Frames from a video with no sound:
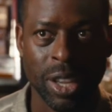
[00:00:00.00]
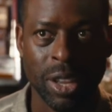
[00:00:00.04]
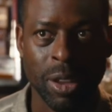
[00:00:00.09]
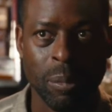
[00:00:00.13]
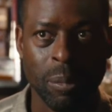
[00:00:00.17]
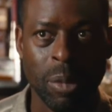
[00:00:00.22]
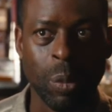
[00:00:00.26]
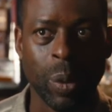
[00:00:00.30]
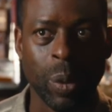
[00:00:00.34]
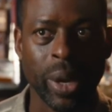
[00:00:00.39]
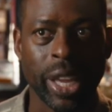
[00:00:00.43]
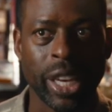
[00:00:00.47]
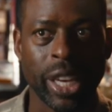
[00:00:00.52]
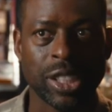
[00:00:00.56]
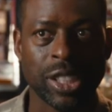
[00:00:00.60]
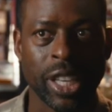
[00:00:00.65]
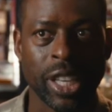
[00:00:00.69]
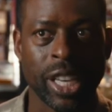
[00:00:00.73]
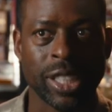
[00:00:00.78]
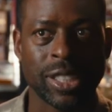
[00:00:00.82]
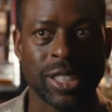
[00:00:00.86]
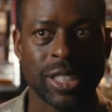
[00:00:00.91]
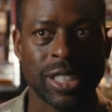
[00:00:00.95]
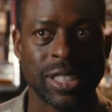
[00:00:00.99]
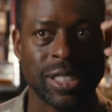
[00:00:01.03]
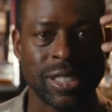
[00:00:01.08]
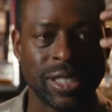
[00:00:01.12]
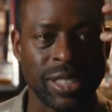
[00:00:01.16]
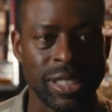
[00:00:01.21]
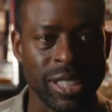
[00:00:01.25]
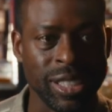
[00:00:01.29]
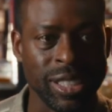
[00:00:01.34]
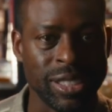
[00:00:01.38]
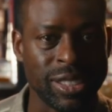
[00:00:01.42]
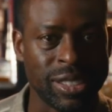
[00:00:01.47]
But we get a chance to
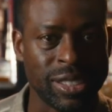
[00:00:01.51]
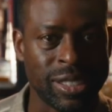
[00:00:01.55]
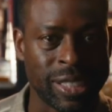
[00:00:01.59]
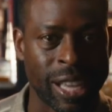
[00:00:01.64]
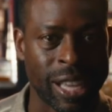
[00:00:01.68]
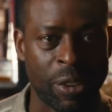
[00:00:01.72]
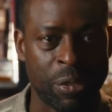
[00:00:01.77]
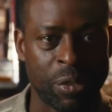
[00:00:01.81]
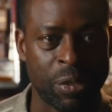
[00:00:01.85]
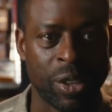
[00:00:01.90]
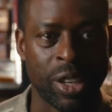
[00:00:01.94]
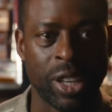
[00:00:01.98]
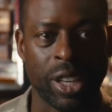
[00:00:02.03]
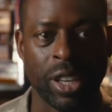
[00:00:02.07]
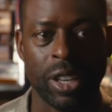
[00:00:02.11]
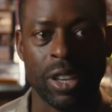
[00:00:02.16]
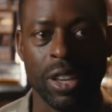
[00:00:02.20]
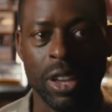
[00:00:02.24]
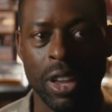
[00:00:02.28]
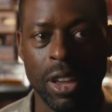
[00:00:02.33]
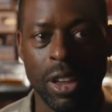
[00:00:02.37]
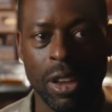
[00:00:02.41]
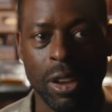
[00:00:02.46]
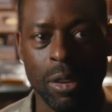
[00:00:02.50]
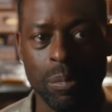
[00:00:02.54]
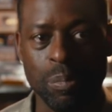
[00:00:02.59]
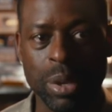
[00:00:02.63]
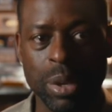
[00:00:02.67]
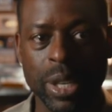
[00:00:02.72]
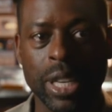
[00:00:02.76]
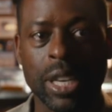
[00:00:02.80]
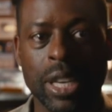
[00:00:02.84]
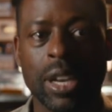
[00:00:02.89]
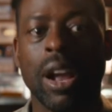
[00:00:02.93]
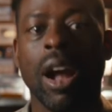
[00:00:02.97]
see Stephanie
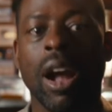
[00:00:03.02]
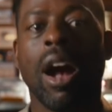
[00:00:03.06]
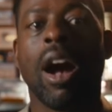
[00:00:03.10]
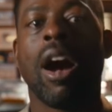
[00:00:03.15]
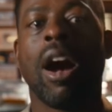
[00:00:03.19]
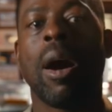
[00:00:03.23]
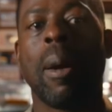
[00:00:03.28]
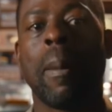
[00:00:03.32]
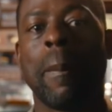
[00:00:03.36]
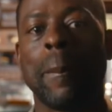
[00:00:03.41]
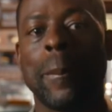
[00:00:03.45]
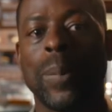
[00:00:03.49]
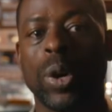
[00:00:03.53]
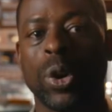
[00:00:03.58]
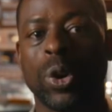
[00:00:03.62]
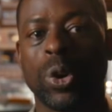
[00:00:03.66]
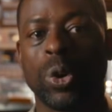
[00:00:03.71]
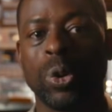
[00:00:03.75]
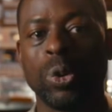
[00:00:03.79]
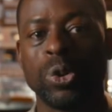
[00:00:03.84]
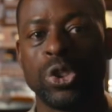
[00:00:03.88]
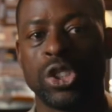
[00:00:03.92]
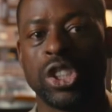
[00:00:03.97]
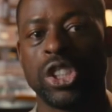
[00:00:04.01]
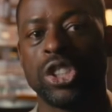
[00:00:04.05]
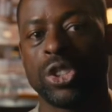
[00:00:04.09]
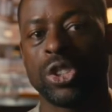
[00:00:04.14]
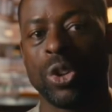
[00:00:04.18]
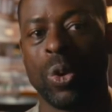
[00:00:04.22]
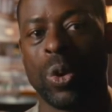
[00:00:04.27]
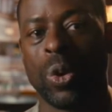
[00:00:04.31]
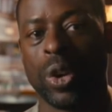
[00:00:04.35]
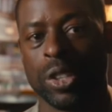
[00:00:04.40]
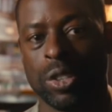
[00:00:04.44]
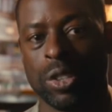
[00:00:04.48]
become who she's
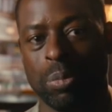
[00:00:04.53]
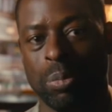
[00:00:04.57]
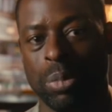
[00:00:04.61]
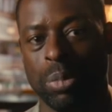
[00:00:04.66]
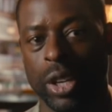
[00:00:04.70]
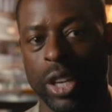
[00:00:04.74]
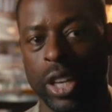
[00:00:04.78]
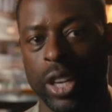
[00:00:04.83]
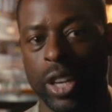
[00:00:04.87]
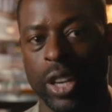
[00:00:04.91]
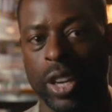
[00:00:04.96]
going to be